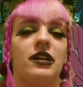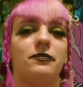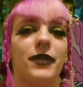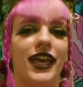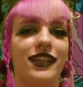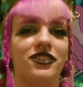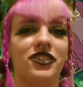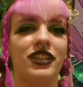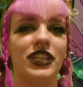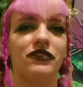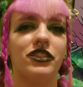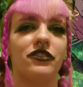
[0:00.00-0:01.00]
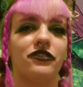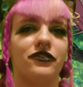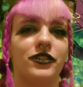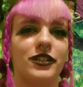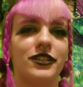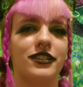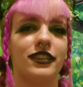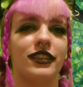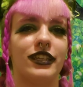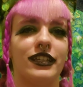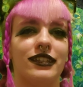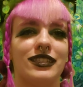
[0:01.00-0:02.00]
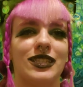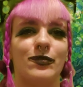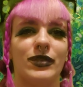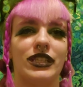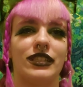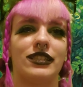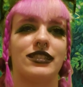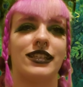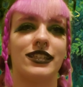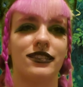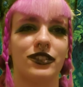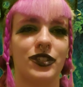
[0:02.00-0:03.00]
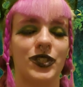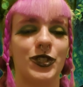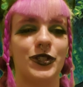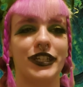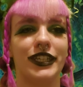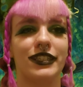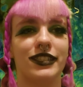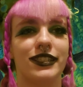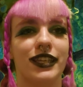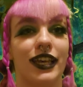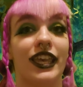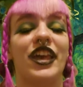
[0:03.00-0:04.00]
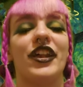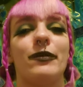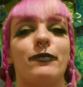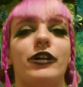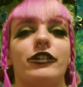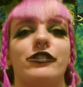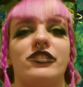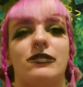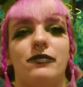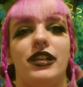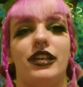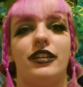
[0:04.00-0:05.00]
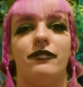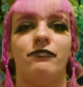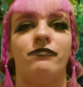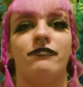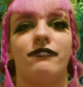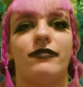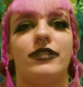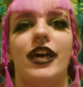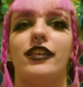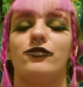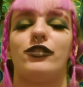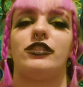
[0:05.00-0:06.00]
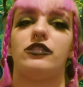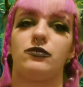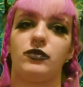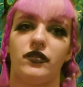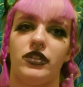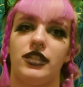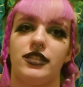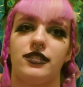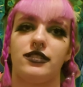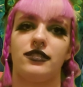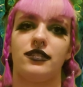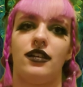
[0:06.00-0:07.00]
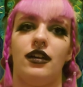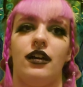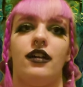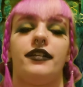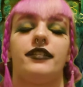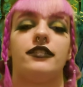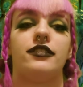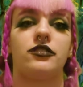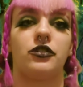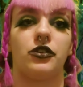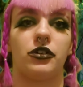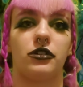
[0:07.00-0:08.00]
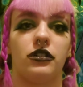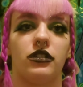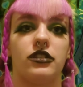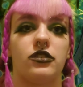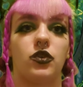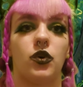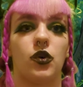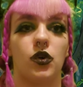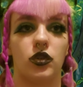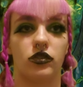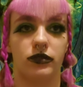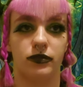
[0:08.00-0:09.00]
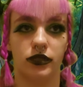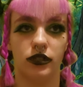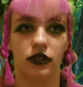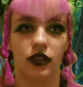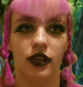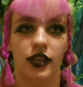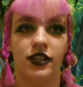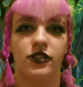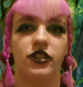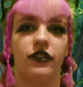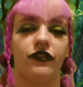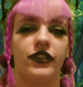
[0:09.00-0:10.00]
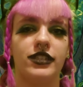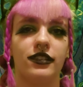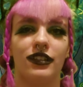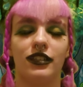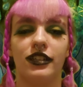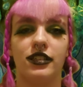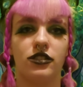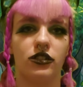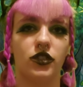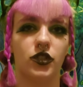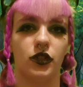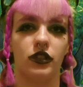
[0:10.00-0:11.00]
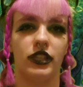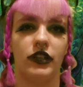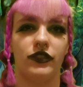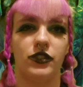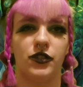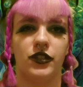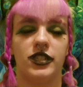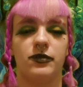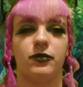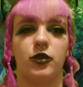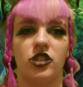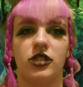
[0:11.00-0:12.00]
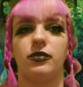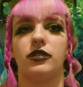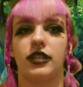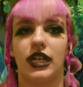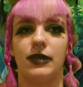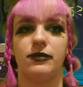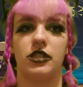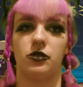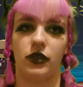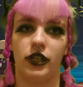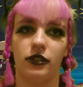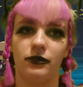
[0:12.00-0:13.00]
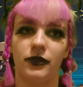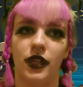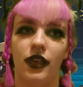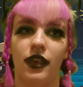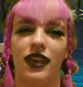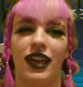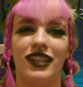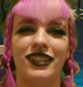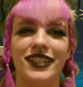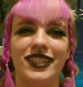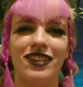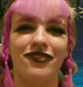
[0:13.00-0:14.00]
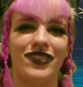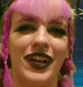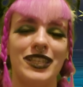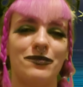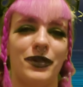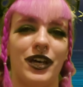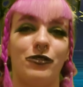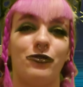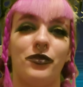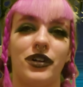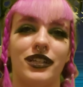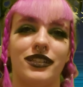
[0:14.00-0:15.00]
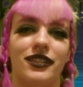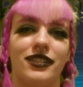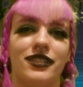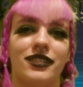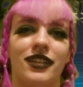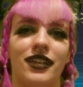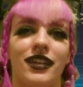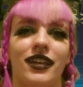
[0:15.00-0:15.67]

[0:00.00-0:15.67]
Imagine if the first thing someone says to you is, "Can I borrow some money?" That's what this movie is. This girl is horrible. She physically assaults her love interest multiple times as well. At least he fights back once.